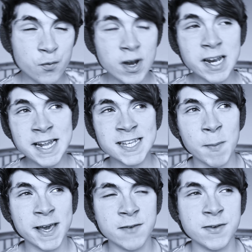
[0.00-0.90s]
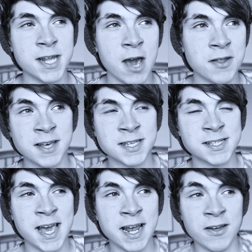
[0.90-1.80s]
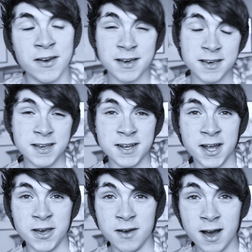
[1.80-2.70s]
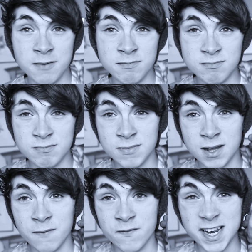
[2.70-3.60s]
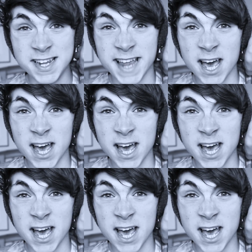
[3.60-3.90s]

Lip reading: you really need to make a video just to say, look, you know, I'm feeling